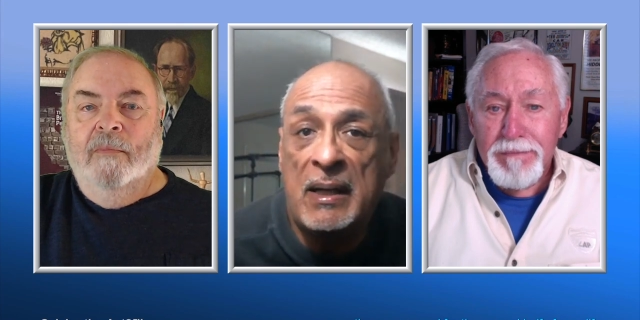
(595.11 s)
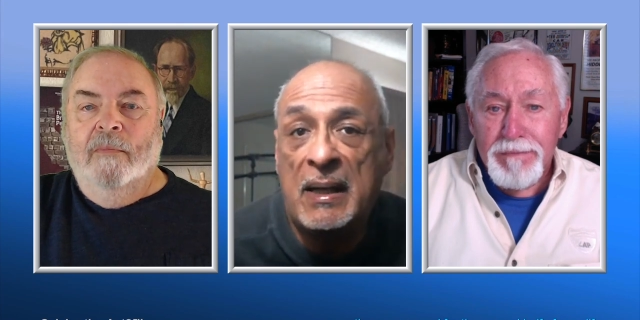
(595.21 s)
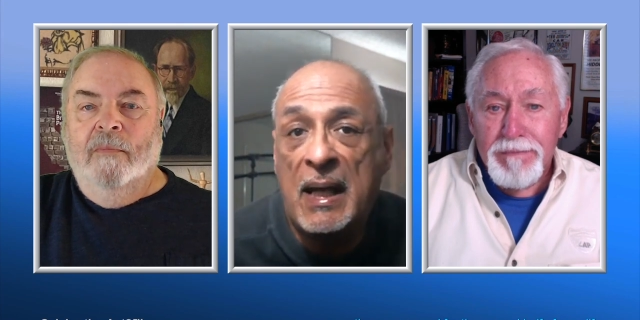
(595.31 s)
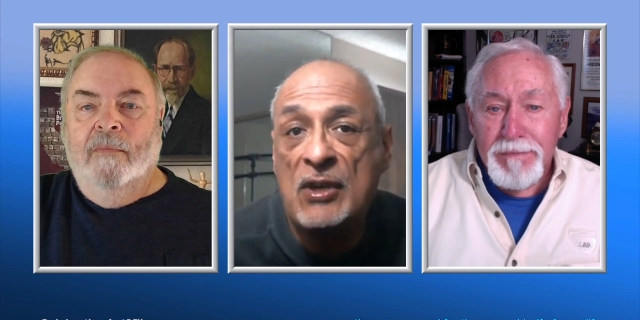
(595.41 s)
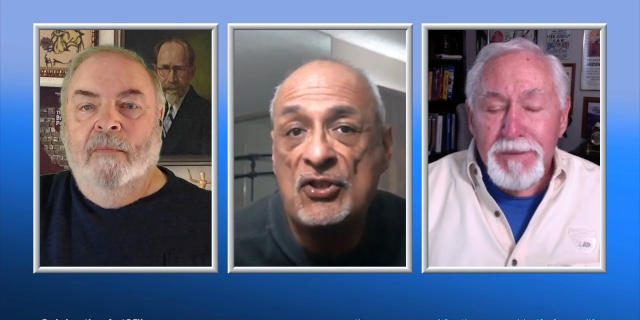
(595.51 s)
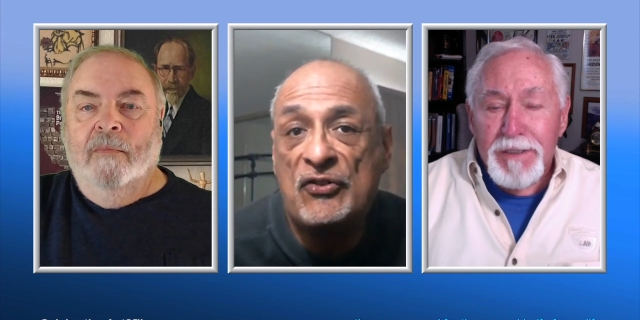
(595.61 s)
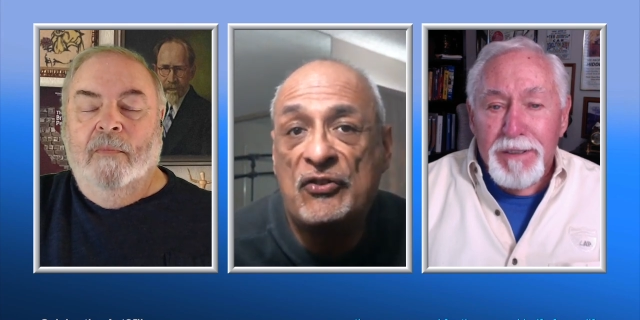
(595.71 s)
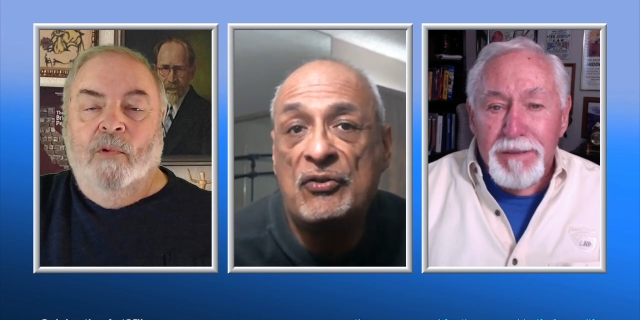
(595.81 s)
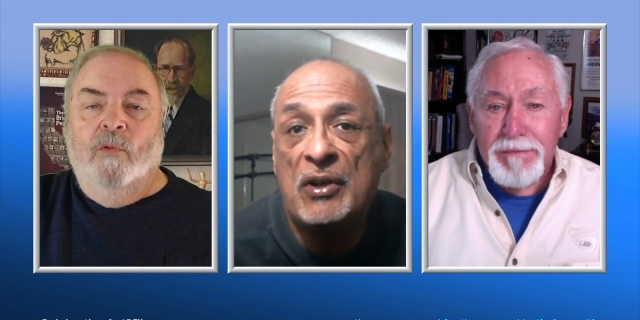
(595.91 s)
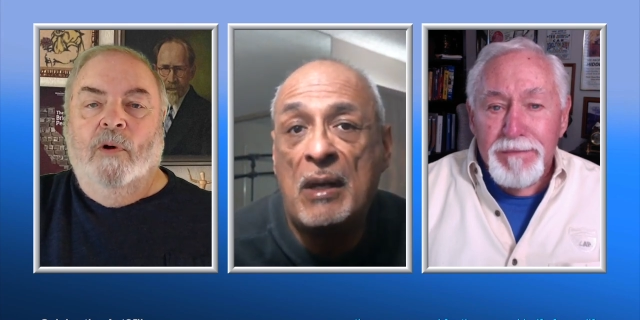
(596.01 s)
Speaker 1: on many
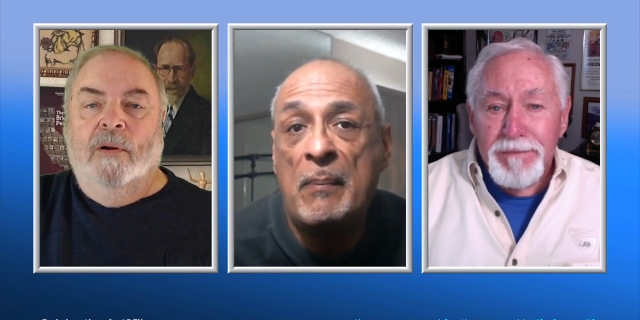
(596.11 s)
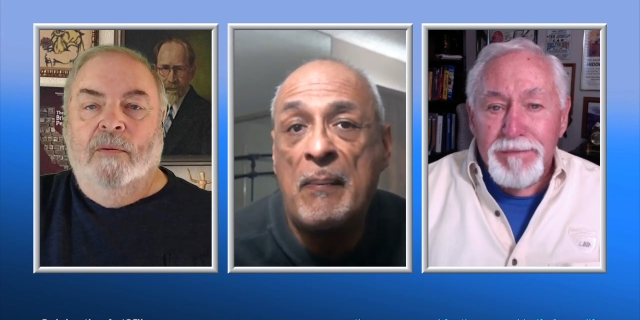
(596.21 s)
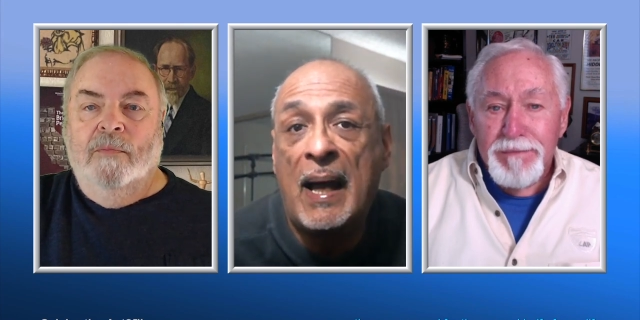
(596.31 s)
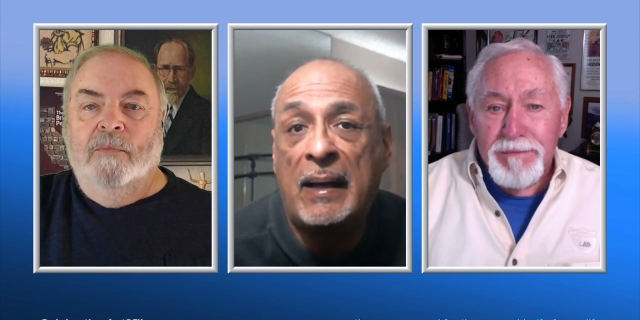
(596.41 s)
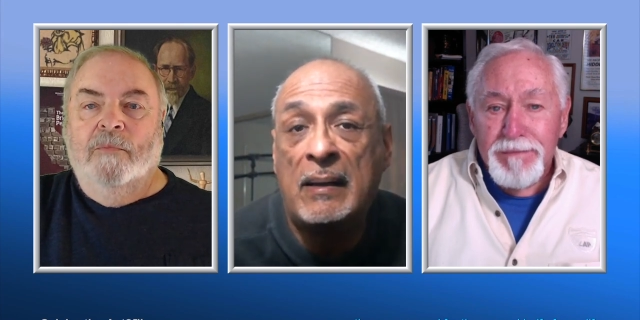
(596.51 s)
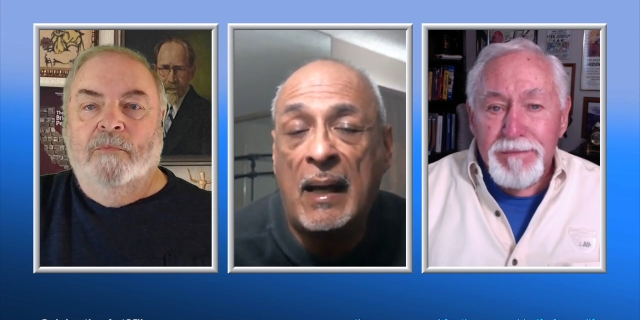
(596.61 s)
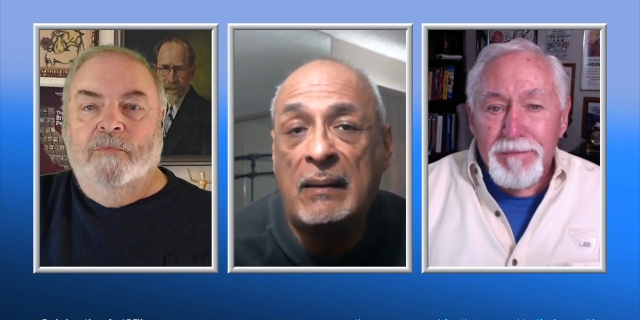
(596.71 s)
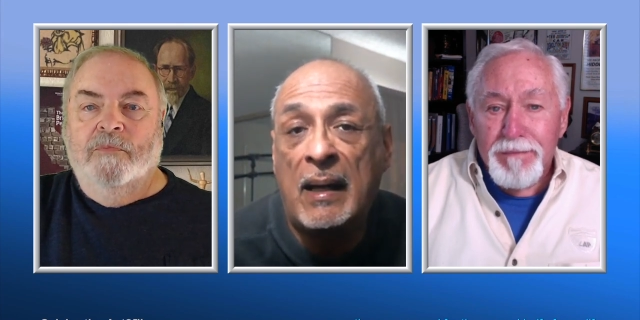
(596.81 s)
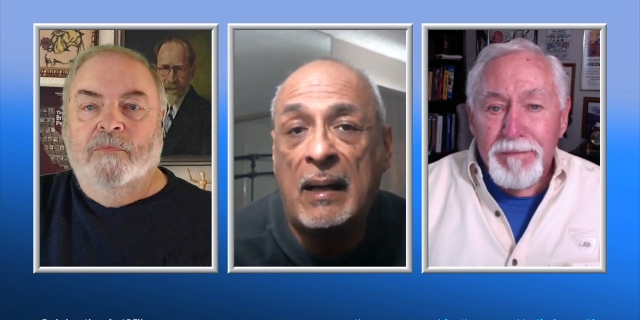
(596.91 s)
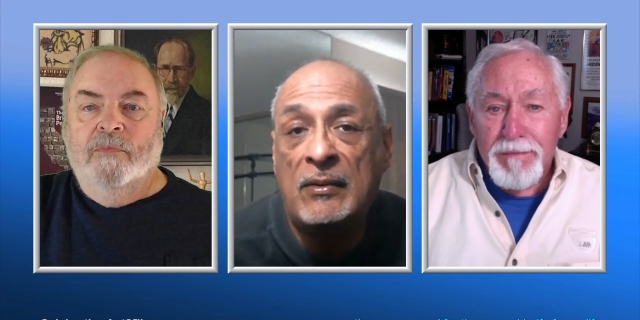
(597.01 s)
occasions yeah. to come back and,
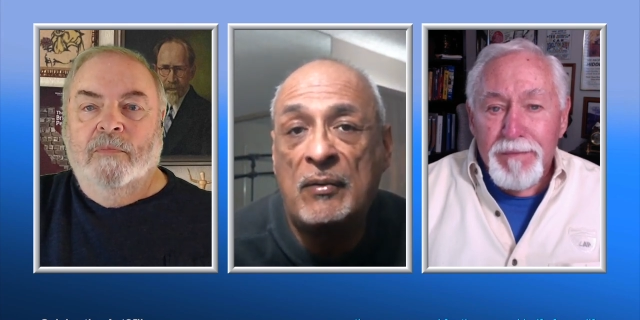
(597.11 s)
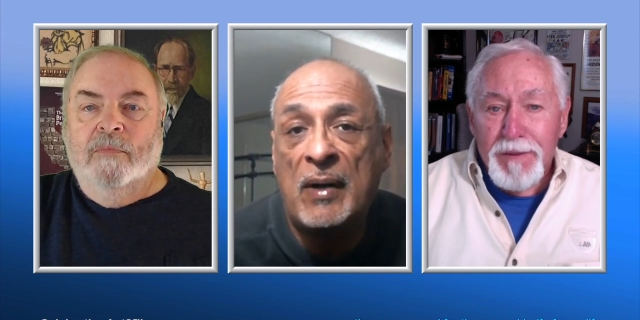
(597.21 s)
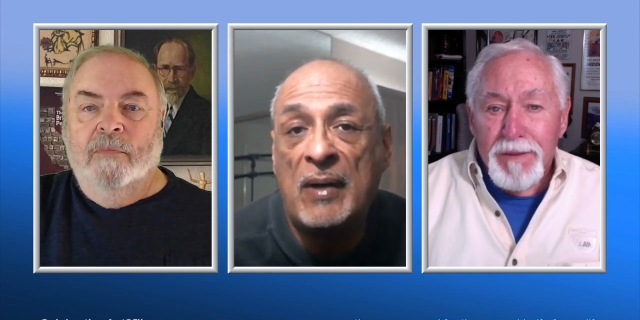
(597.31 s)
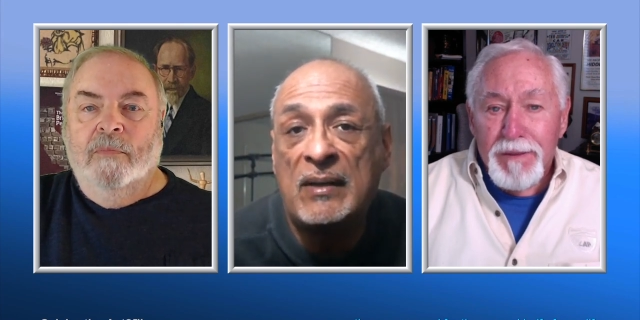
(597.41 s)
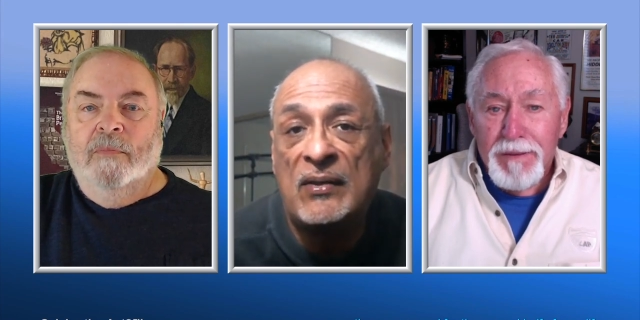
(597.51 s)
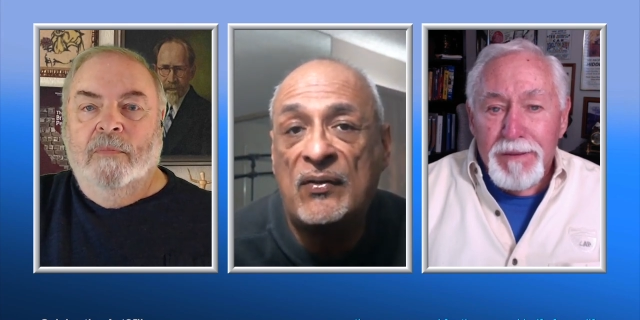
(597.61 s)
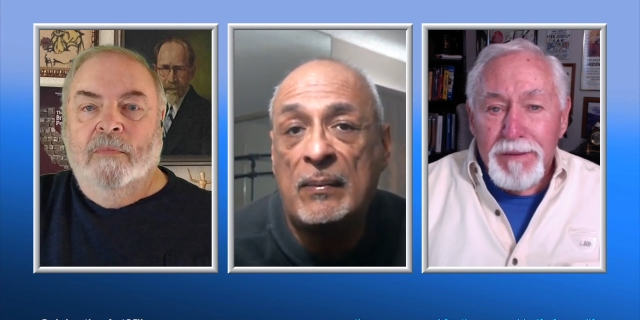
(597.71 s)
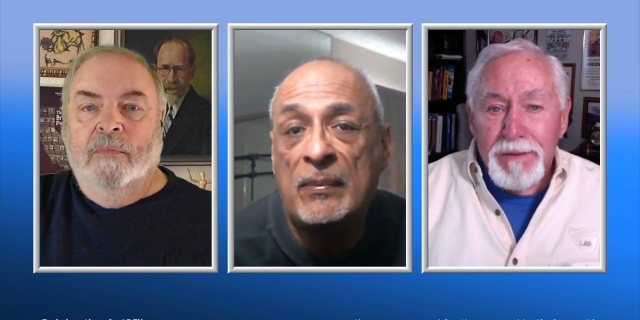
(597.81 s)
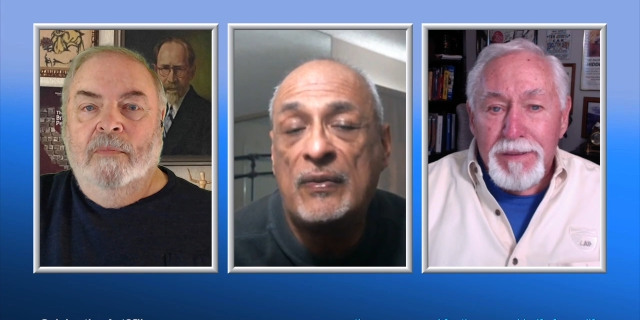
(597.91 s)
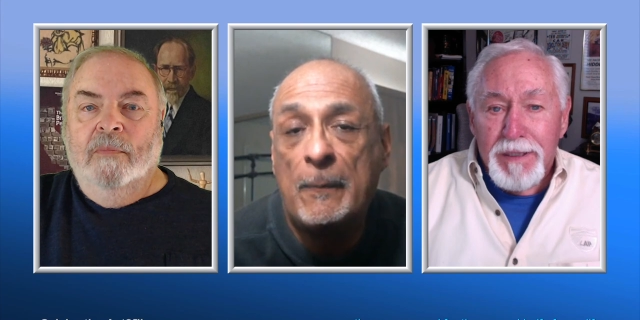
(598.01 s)
and direct his
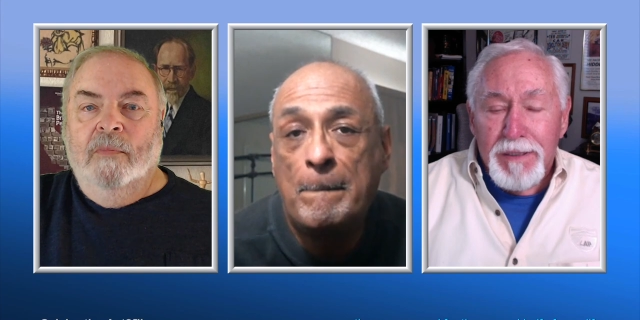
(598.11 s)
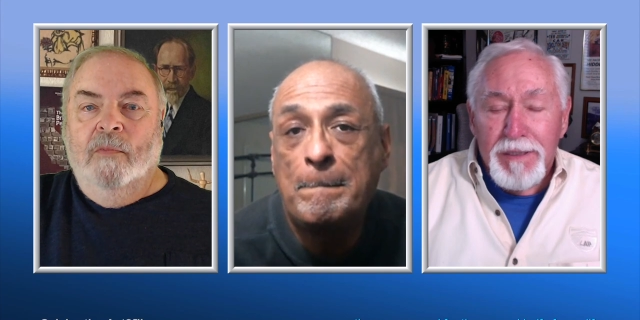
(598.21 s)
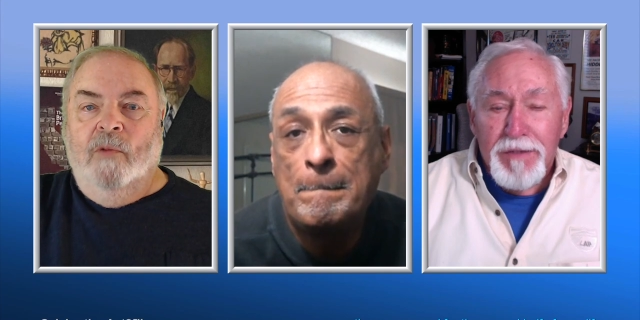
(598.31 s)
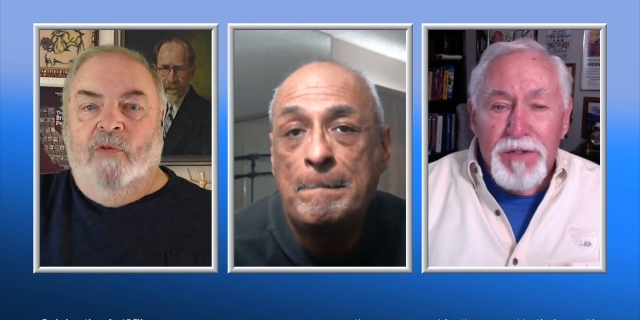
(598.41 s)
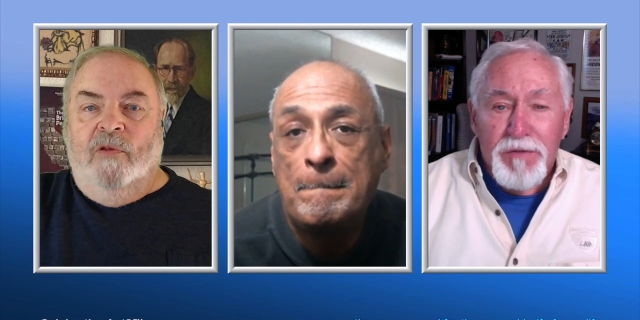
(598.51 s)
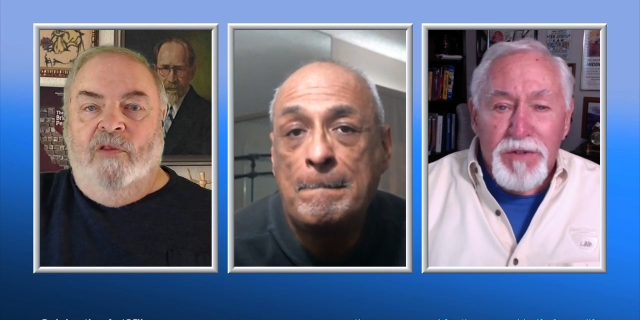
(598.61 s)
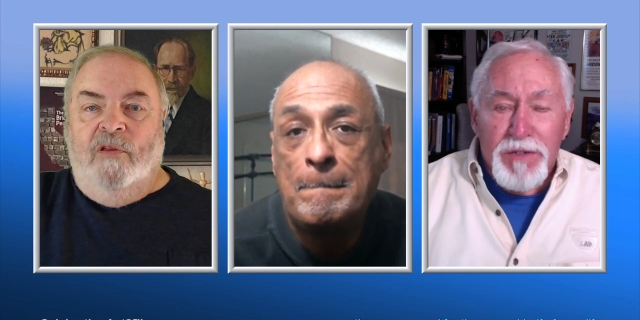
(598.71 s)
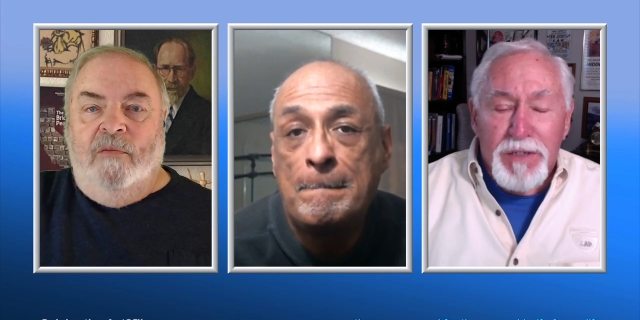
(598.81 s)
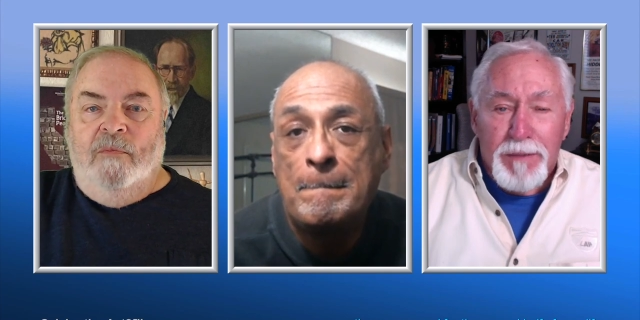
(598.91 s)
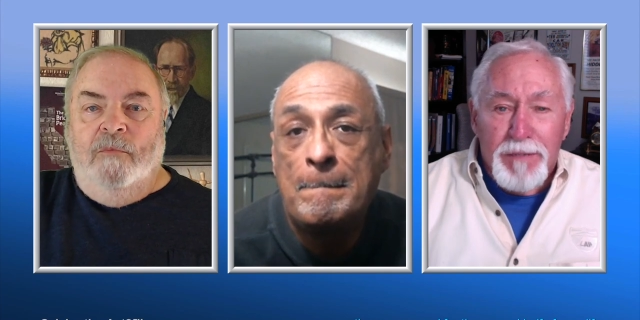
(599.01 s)
films.
Speaker 2: Yeah, well, it's this,
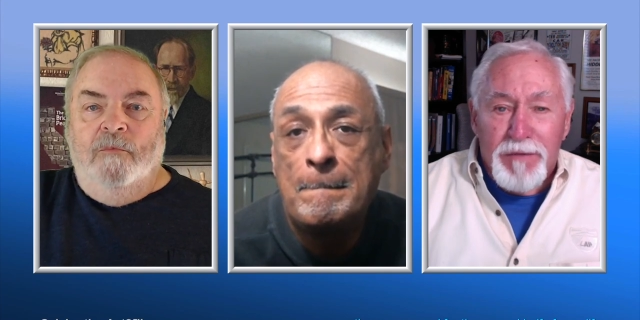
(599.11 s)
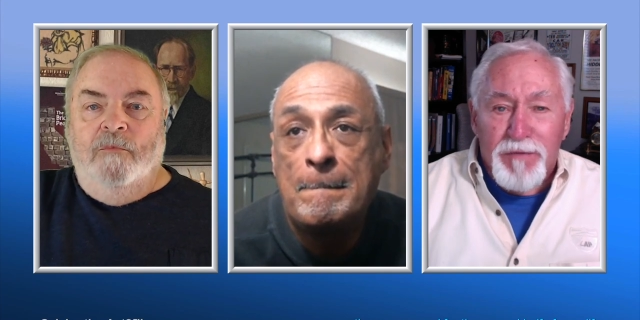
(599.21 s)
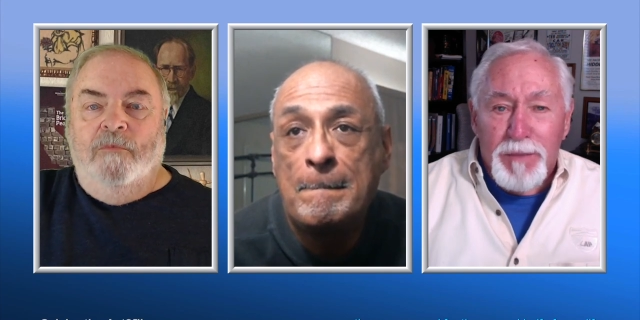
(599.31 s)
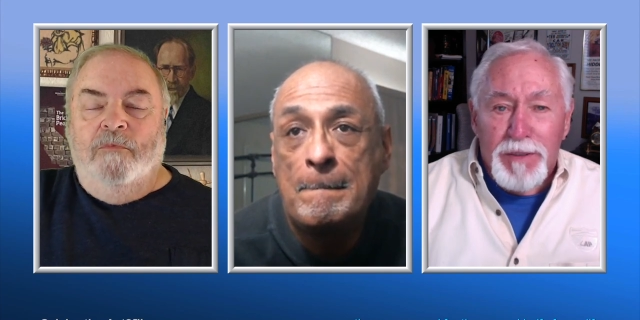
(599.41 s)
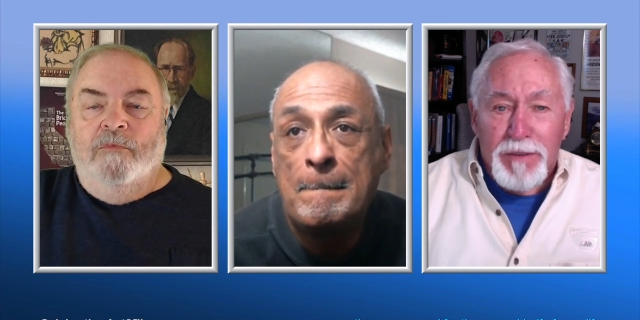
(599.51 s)
interesting. I'm not